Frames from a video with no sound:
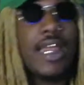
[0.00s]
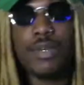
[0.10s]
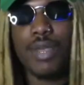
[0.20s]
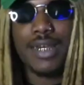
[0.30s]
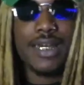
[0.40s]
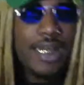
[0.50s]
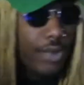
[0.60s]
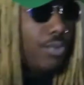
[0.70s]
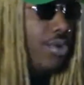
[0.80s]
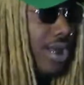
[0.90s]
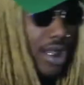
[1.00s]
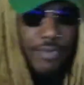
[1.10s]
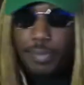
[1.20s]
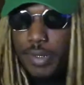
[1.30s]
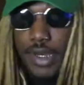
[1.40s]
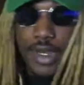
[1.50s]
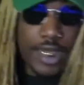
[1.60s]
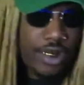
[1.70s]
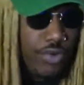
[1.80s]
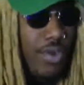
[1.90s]
And that's why I say he a real nigga for putting the
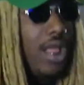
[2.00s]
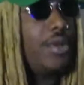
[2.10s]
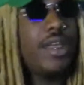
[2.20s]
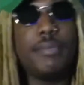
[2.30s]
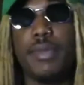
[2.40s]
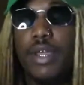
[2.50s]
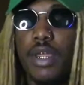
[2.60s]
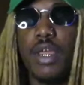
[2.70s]
niggas around him